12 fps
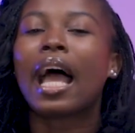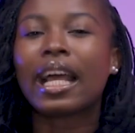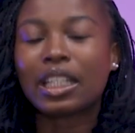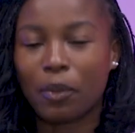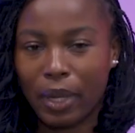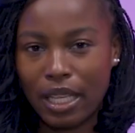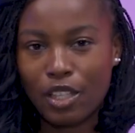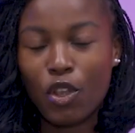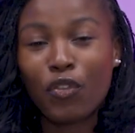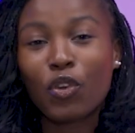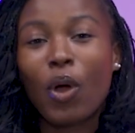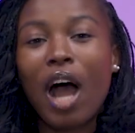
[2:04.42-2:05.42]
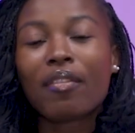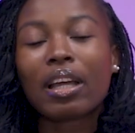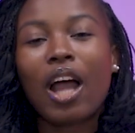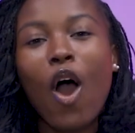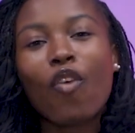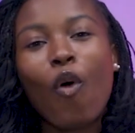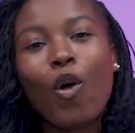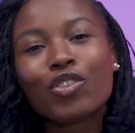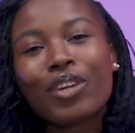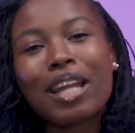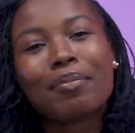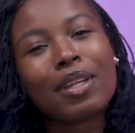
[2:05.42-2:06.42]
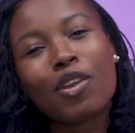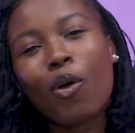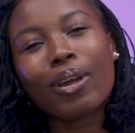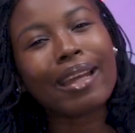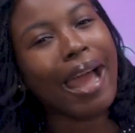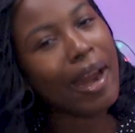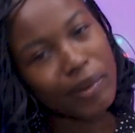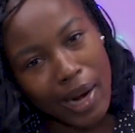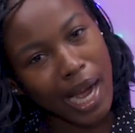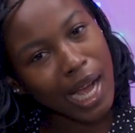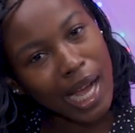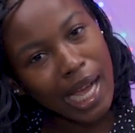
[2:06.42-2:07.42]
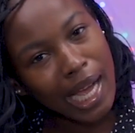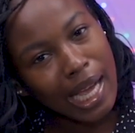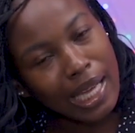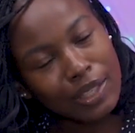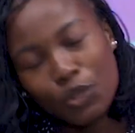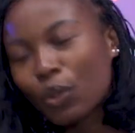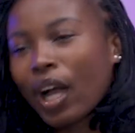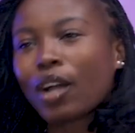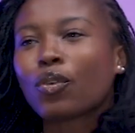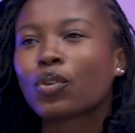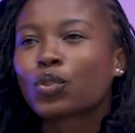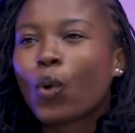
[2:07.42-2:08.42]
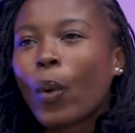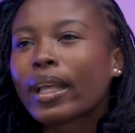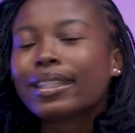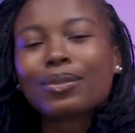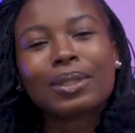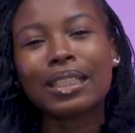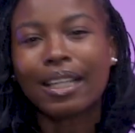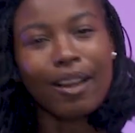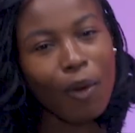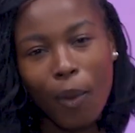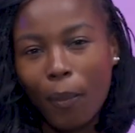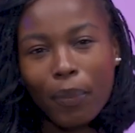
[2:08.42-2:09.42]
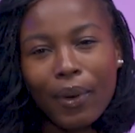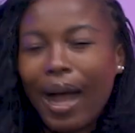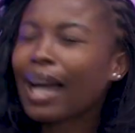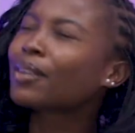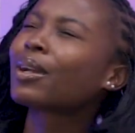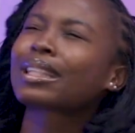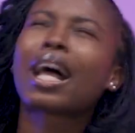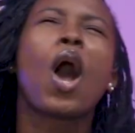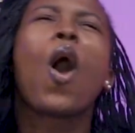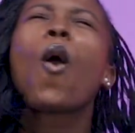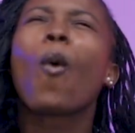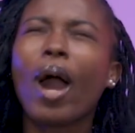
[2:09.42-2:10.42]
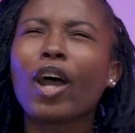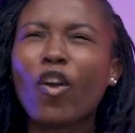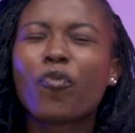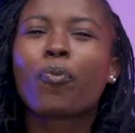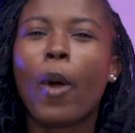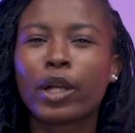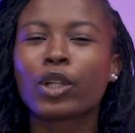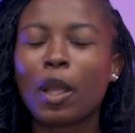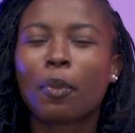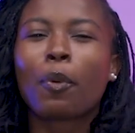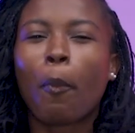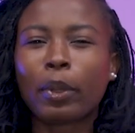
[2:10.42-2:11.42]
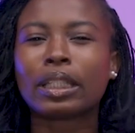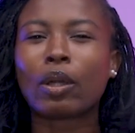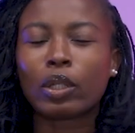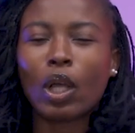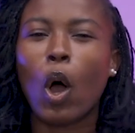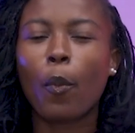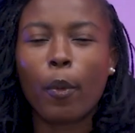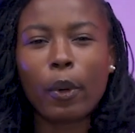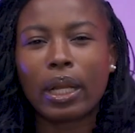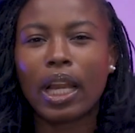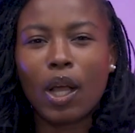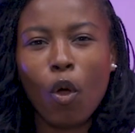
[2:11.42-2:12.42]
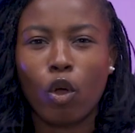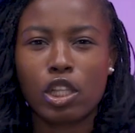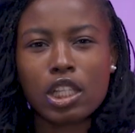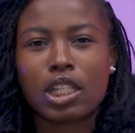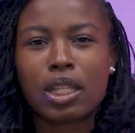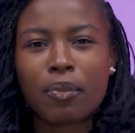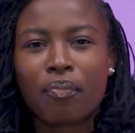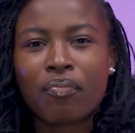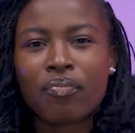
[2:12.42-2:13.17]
Anyway, so if you don't have a car of 100 million naira, you cannot go into the club. I don't know. What kind of pressure are you people putting on people in Lagos?